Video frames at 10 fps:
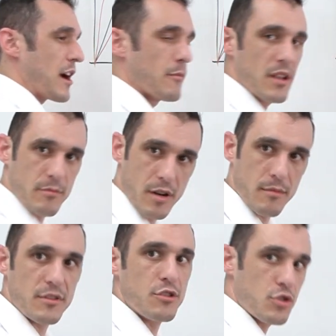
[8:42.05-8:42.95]
bare
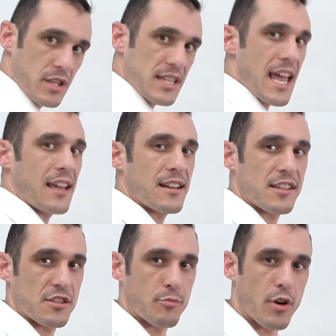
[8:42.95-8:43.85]
minimum, usually taken
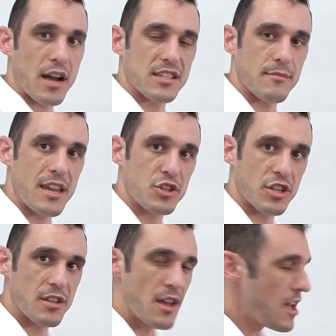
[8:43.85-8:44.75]
as an
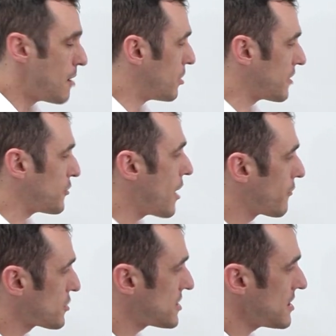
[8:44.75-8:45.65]
approximation, but if you
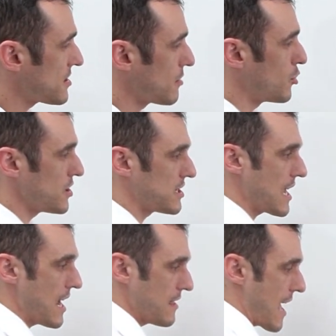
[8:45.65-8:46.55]
ever see someone
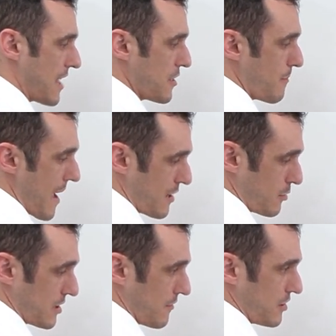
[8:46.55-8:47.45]
say that the
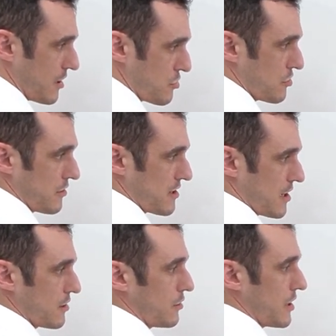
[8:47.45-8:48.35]
bandwidth of a digital
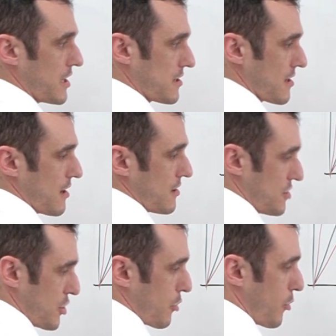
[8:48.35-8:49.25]
signal is
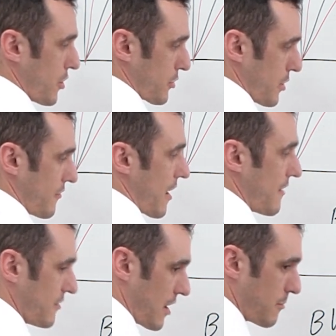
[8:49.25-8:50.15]

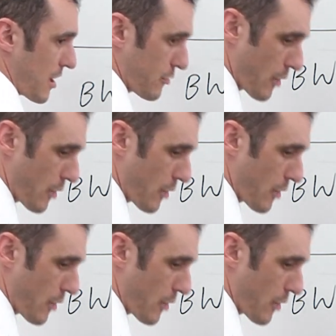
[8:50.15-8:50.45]
0.35 divided by the